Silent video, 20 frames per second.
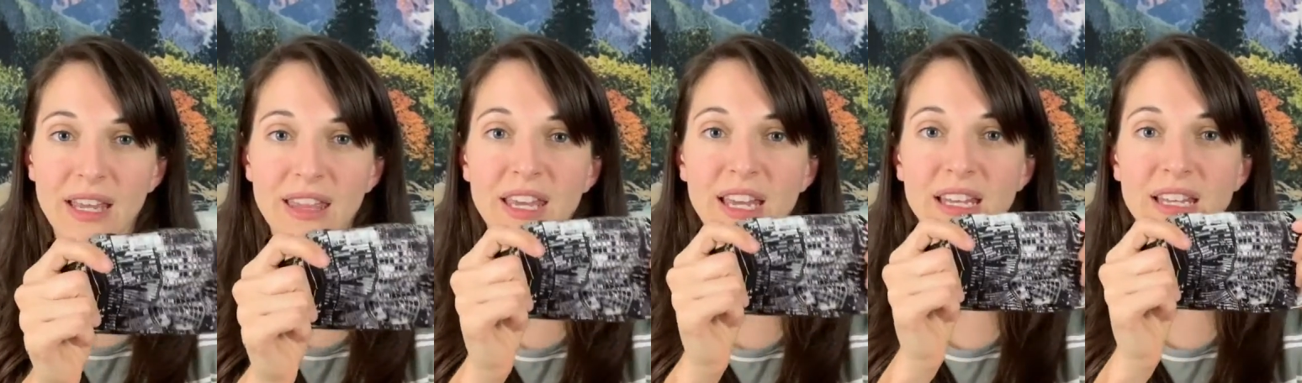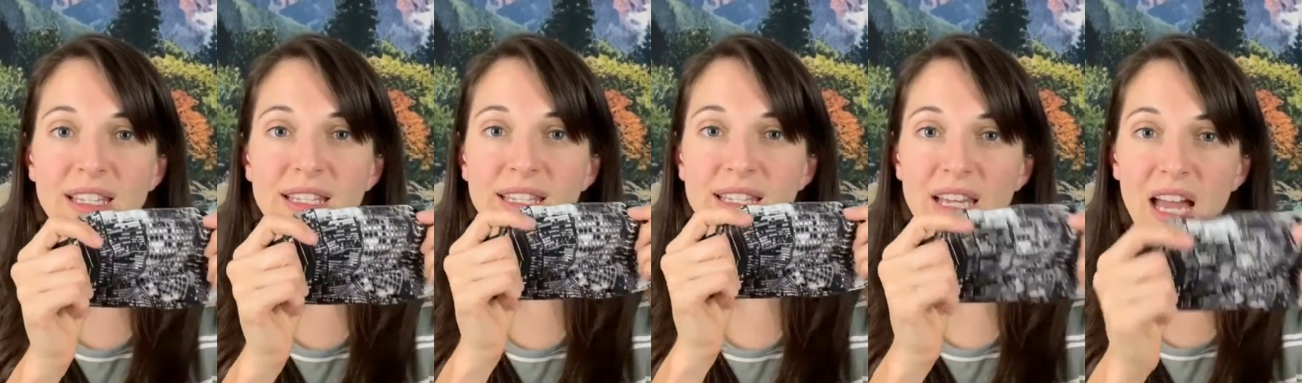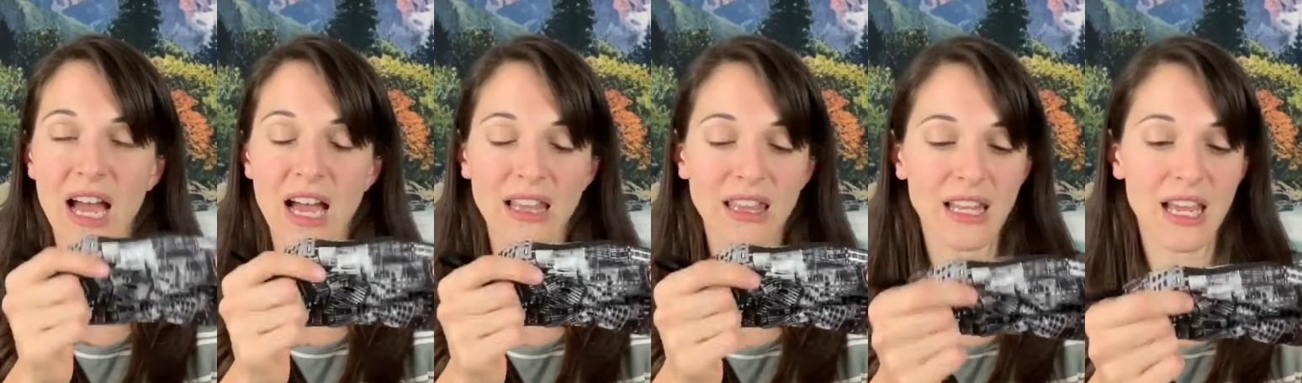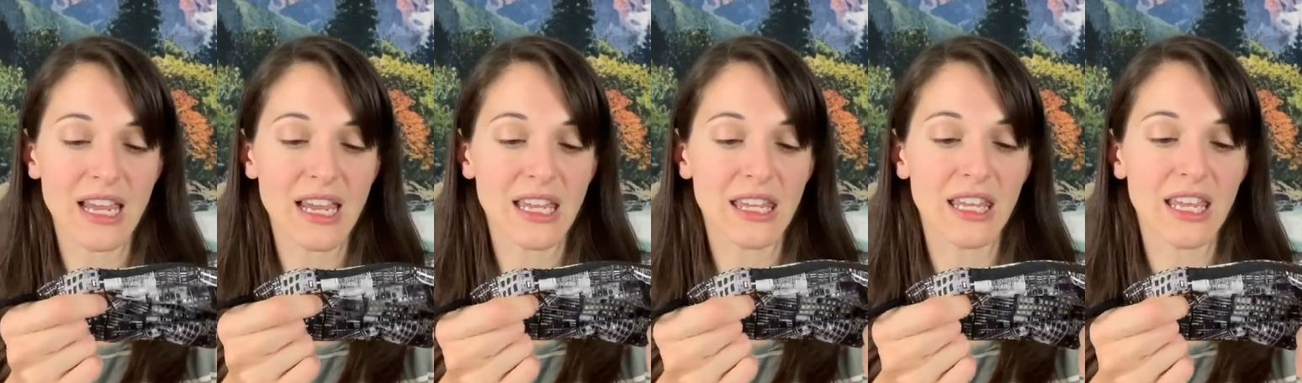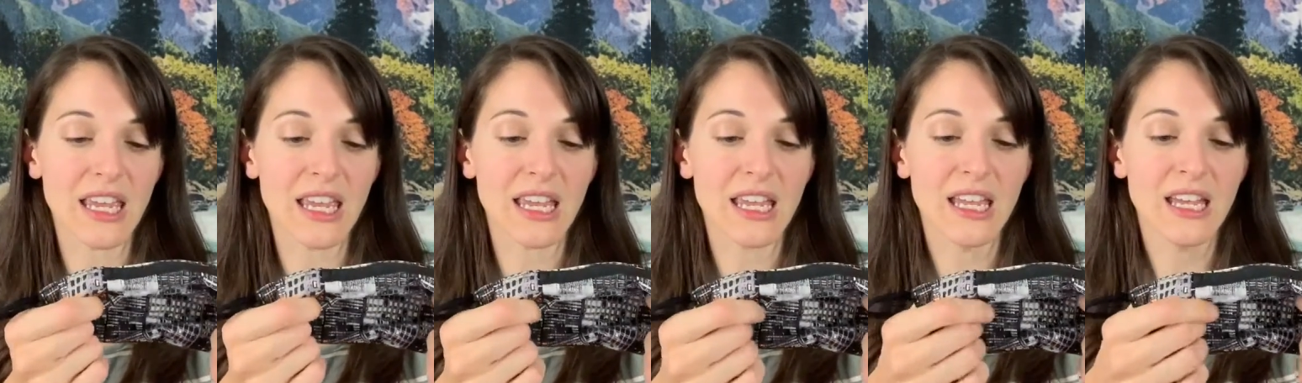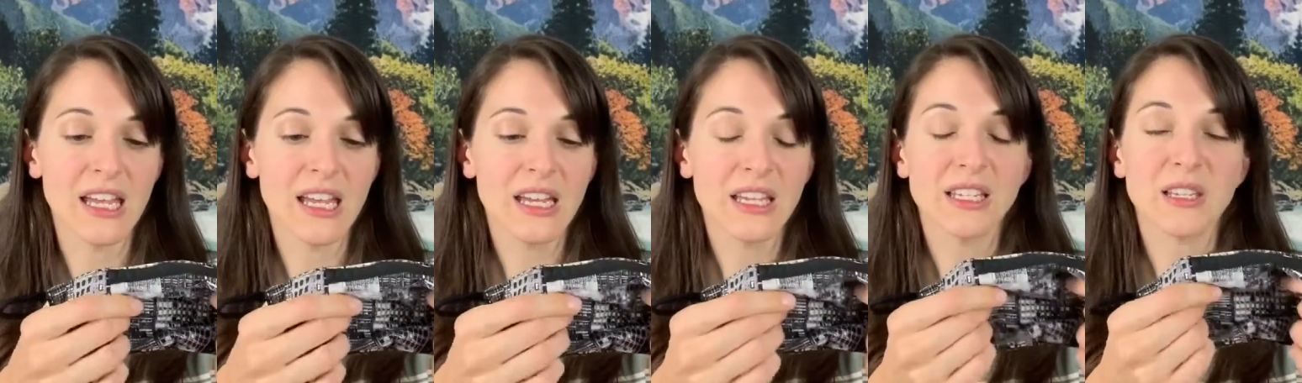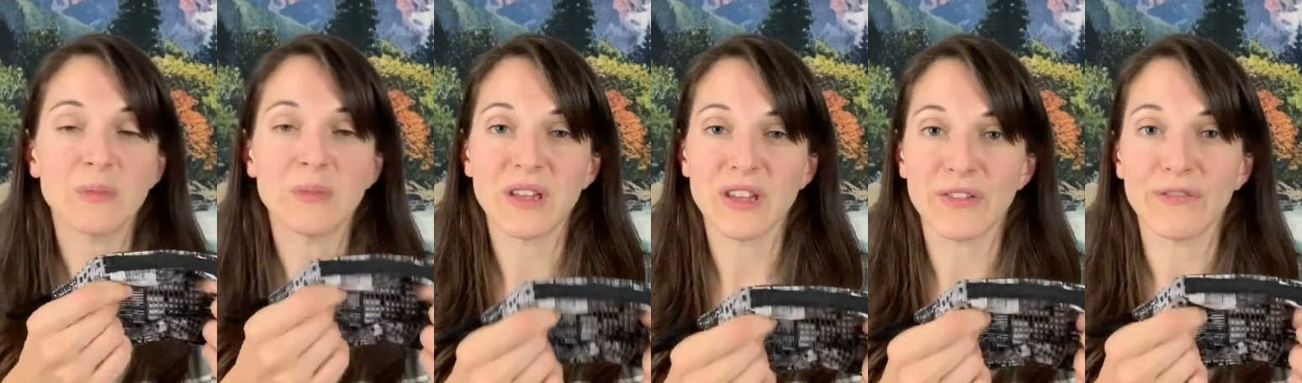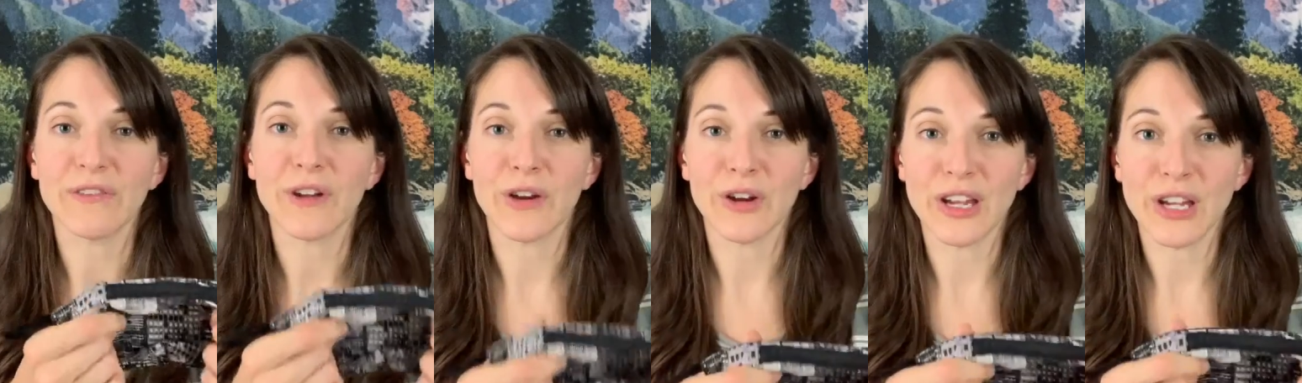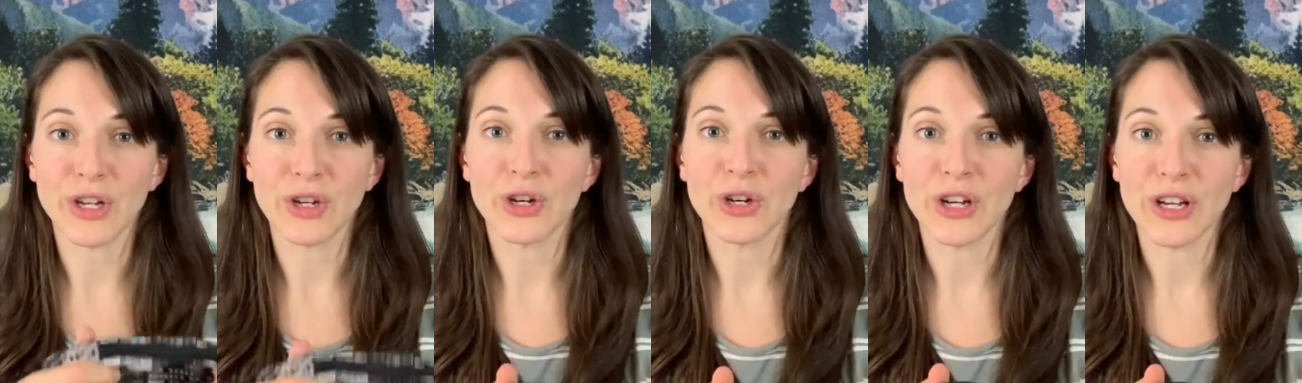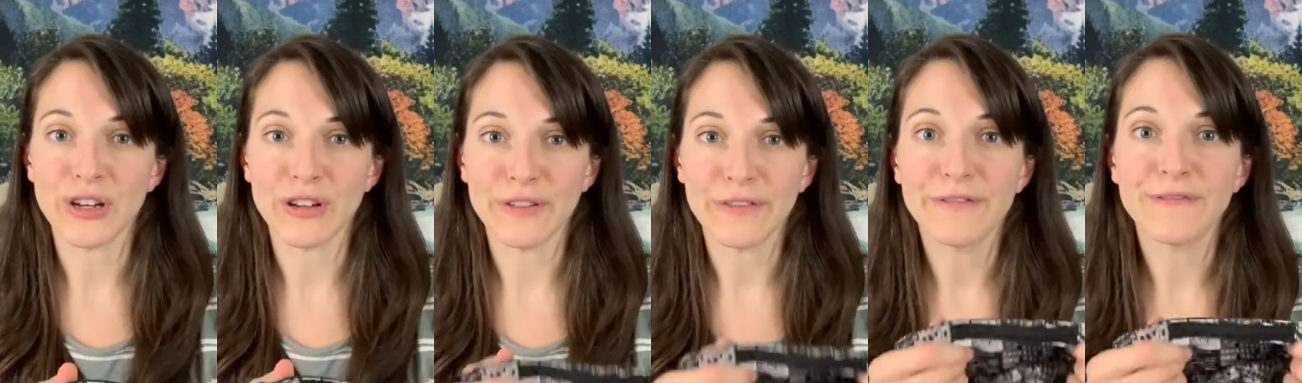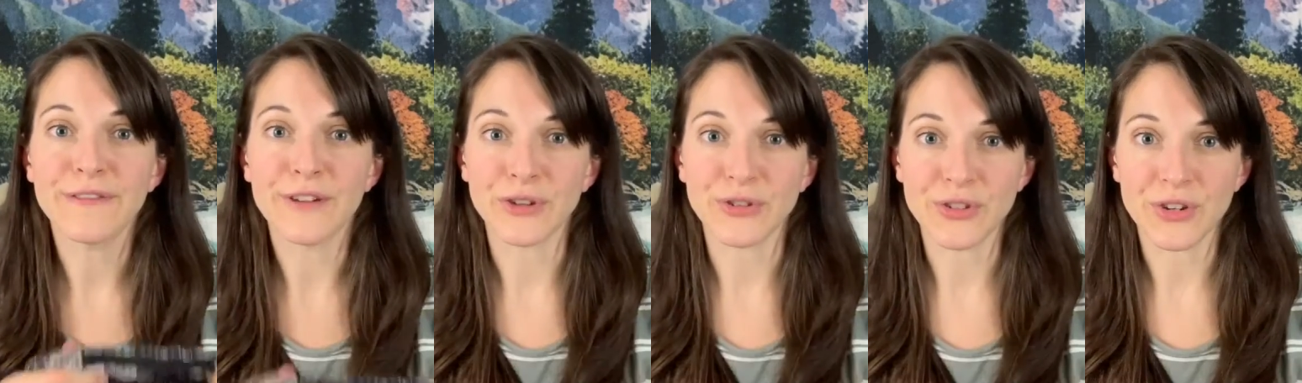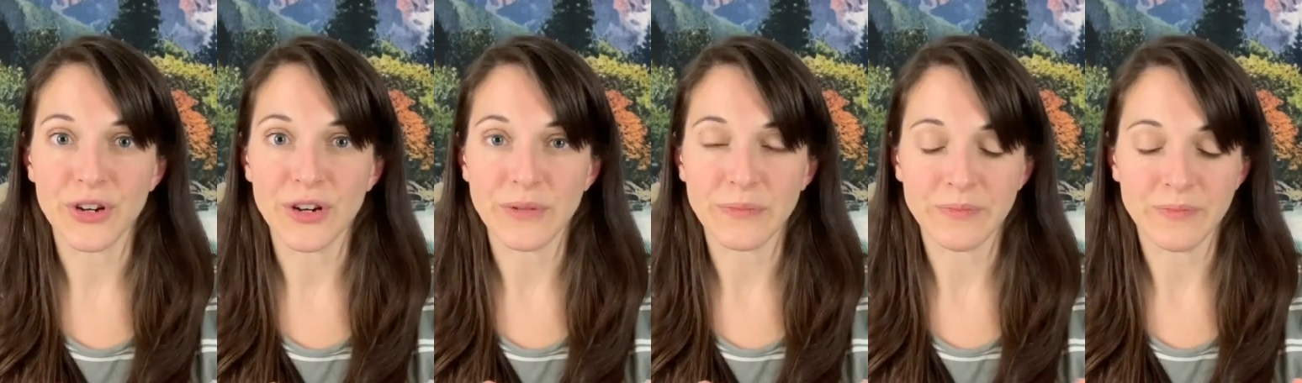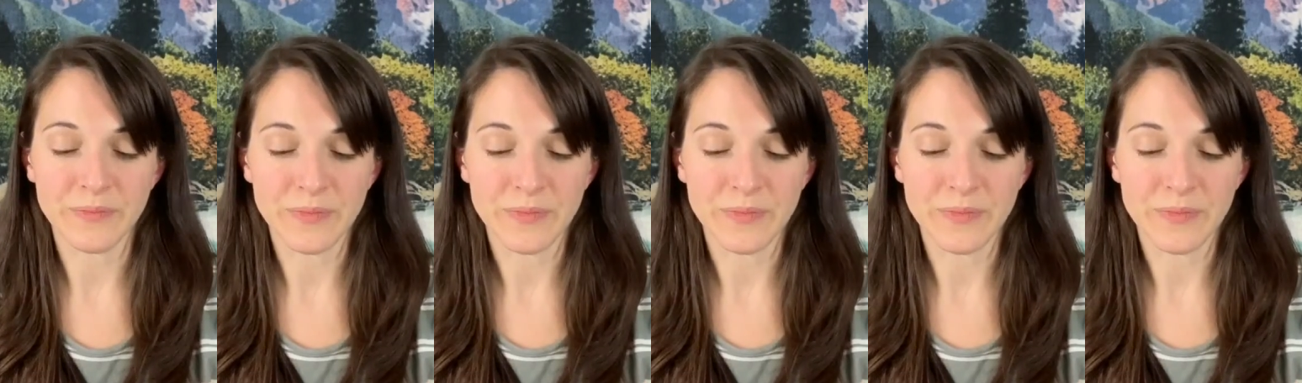then it's not likely to be a very good filter.